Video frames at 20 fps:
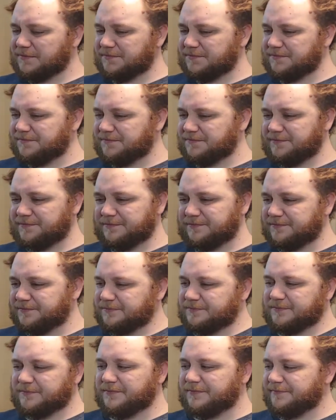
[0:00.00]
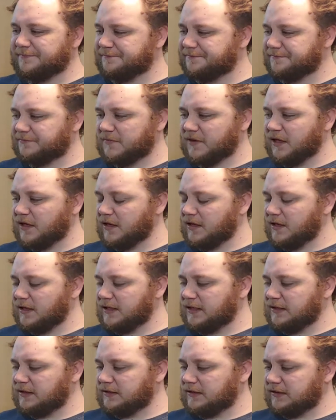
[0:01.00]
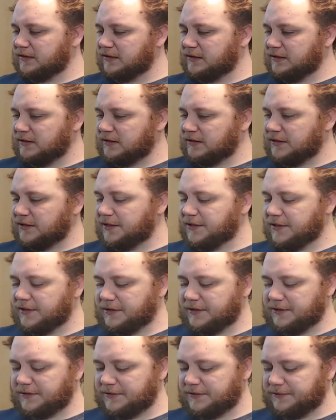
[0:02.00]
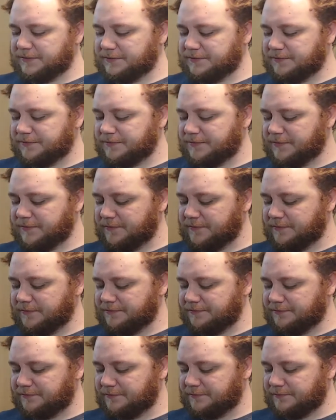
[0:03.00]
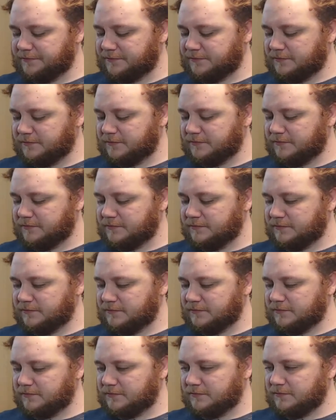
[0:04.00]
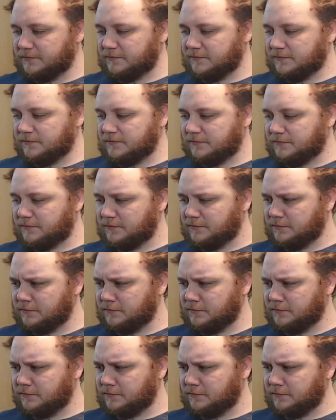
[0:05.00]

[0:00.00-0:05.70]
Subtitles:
The person shown says nothing.